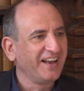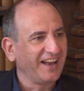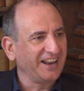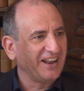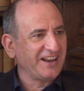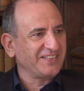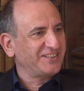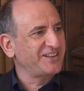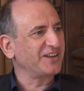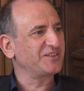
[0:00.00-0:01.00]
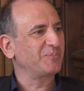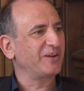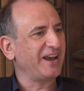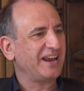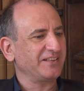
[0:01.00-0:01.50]
and like they started
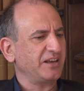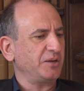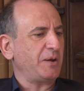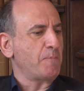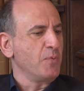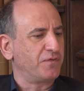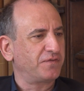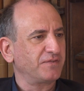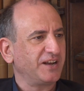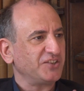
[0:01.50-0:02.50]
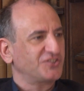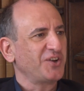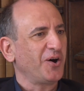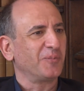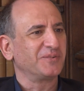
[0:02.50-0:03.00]
playing that and you went boof and it
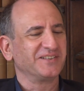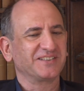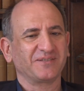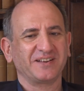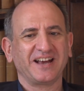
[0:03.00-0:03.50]
stopped and stuff like